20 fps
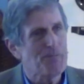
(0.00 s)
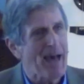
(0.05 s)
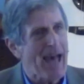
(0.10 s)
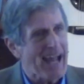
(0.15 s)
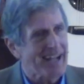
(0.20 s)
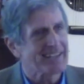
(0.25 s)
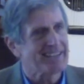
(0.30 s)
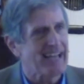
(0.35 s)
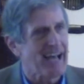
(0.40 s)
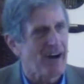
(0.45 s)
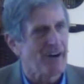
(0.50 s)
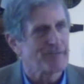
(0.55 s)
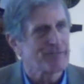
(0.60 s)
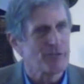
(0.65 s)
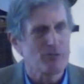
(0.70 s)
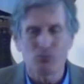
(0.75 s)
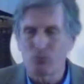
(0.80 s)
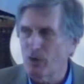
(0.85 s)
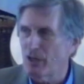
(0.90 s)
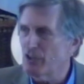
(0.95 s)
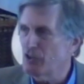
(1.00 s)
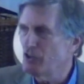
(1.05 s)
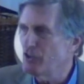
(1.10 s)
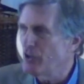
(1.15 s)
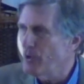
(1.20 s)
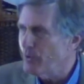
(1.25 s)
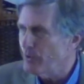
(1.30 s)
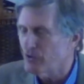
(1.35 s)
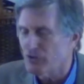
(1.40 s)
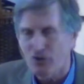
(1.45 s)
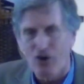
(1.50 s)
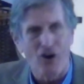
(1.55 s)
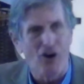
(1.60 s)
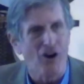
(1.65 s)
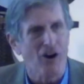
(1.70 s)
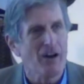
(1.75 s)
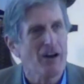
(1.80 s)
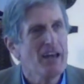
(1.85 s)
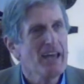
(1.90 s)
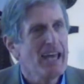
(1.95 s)
back down from what you
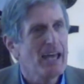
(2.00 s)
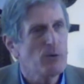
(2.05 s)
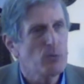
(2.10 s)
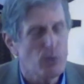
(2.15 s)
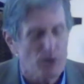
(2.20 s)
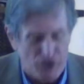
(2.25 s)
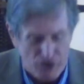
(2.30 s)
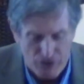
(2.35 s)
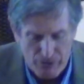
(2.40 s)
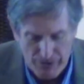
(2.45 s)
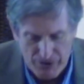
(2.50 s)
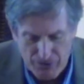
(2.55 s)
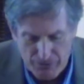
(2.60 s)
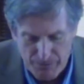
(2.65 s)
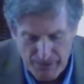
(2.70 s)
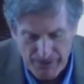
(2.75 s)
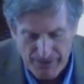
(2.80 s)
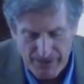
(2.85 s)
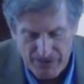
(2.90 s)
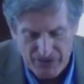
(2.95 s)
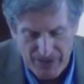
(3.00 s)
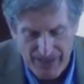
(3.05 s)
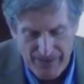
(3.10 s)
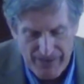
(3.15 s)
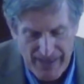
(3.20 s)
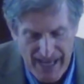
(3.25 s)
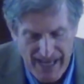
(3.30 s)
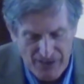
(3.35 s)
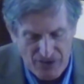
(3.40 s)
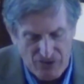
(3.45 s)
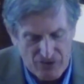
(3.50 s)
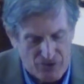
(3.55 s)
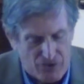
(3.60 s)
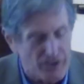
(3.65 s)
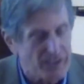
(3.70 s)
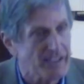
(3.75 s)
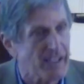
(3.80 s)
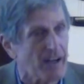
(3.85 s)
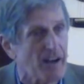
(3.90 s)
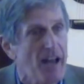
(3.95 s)
saw and what you experienced. And they
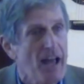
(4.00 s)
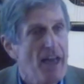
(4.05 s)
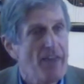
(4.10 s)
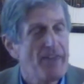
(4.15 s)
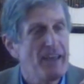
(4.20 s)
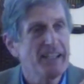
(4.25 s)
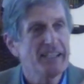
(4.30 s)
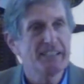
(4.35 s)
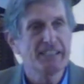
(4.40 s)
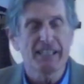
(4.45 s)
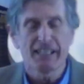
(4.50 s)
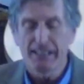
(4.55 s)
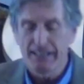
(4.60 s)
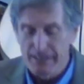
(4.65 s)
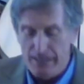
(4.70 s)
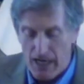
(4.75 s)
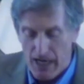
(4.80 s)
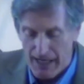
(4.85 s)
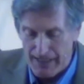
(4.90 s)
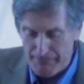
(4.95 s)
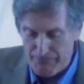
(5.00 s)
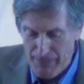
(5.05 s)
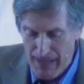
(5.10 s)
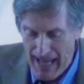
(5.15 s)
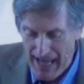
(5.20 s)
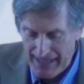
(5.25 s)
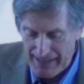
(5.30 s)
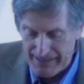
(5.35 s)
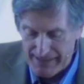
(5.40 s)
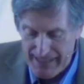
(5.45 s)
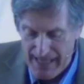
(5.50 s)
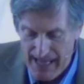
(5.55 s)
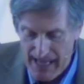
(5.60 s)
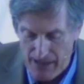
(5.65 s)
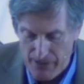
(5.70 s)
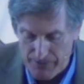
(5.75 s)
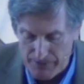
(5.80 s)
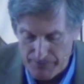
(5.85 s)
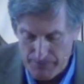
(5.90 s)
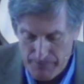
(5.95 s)
stood there. They did not back
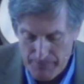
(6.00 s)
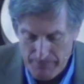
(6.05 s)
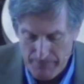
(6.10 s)
down.